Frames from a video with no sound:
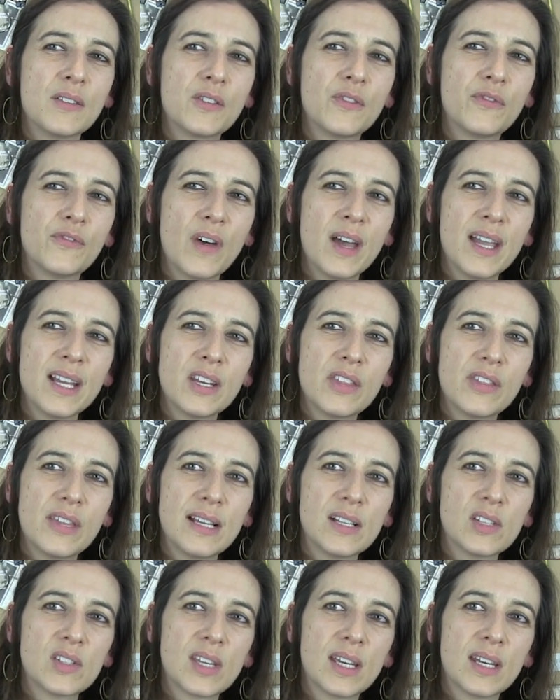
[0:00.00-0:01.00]
to find
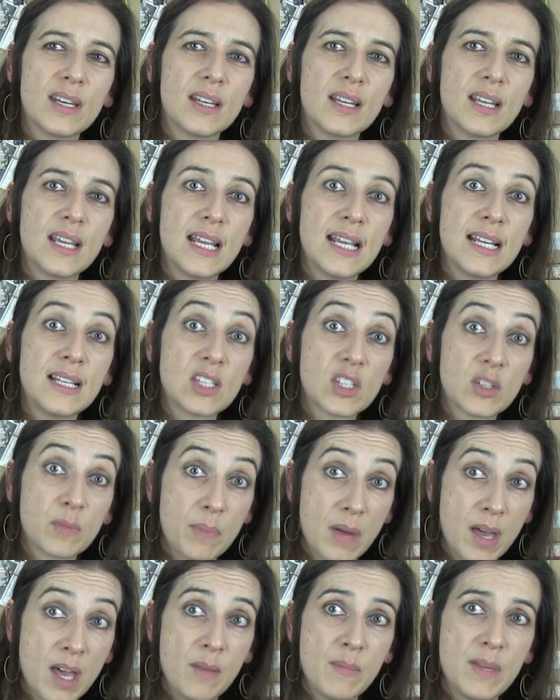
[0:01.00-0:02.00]
things that
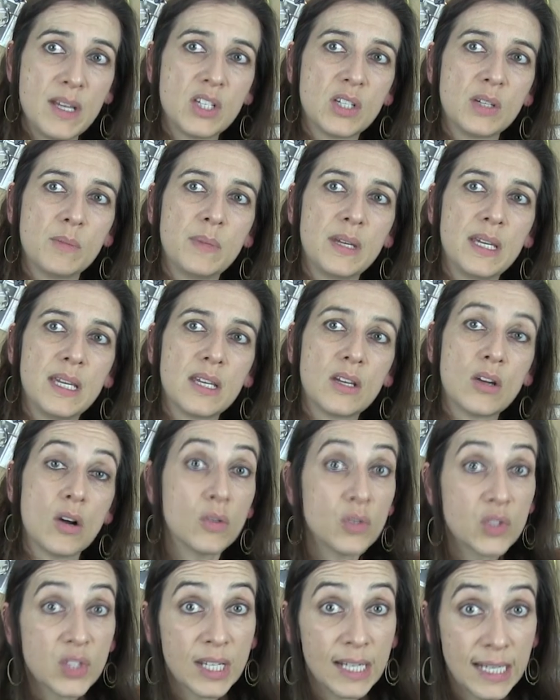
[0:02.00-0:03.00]
inspire me to be
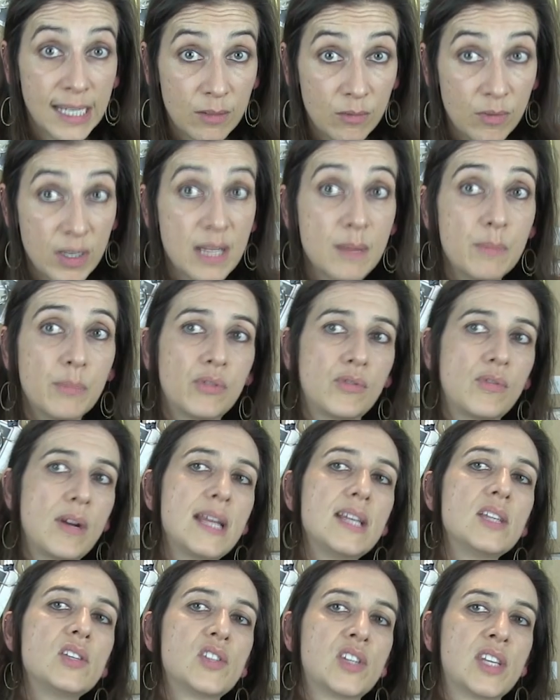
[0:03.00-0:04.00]
constantly
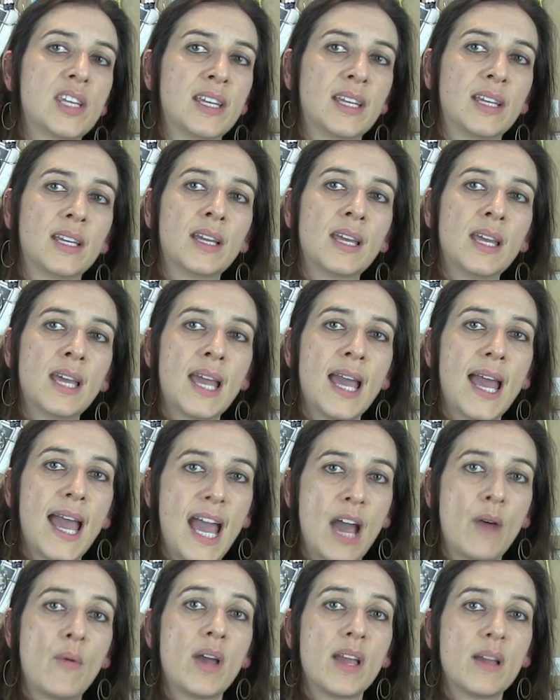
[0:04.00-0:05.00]
reappraising
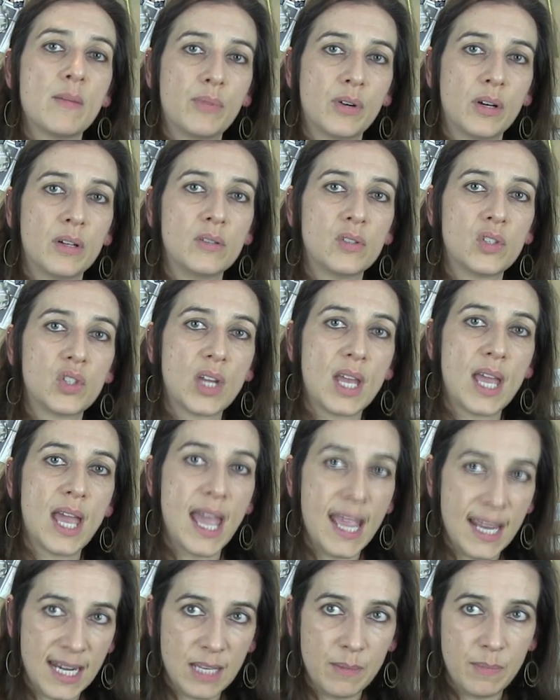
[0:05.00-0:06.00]
how I approach
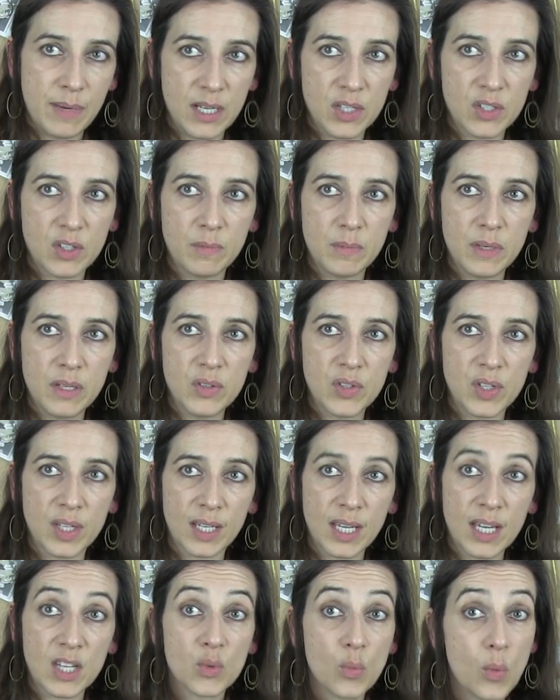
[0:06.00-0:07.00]
any piece of
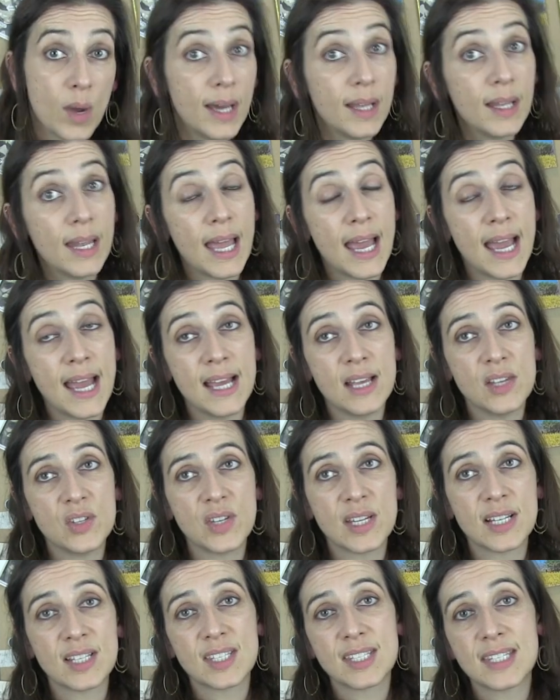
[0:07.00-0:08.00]
music, as well
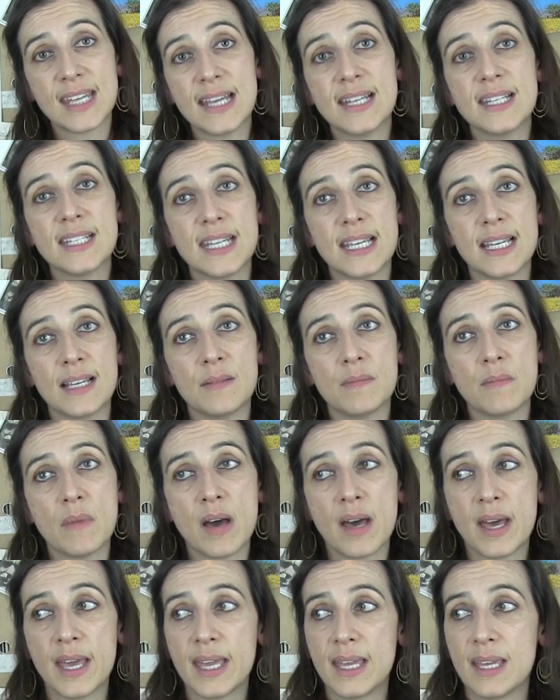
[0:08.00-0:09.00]
as extending
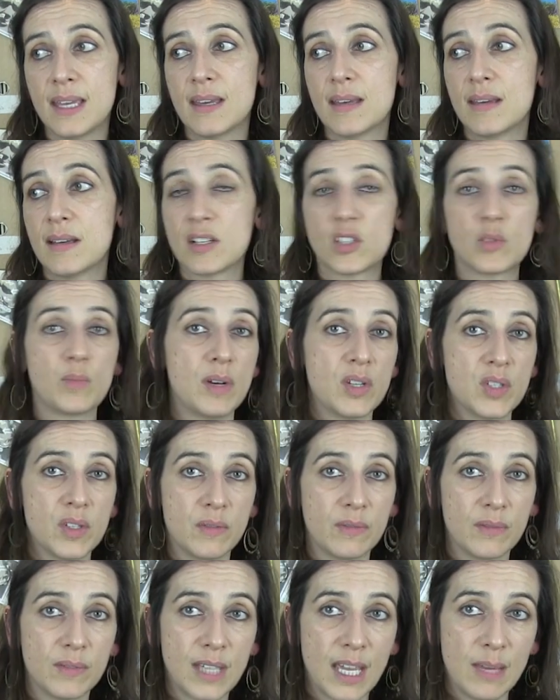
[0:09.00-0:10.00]
my
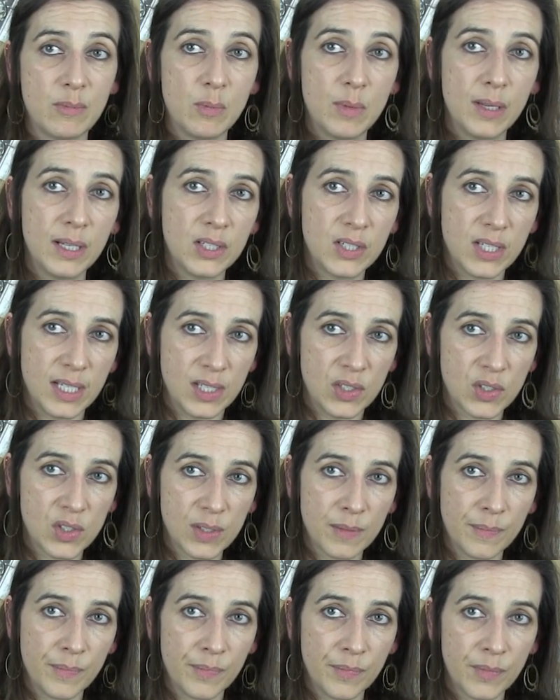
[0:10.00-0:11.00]
expressive
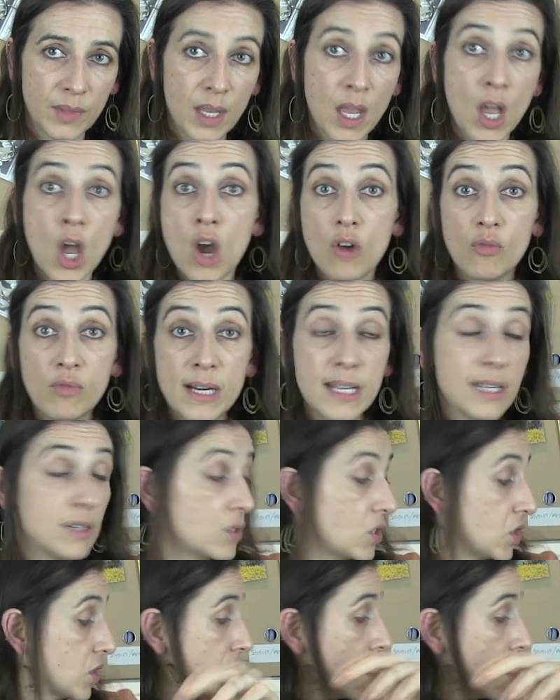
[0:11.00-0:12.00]
capabilities. A really good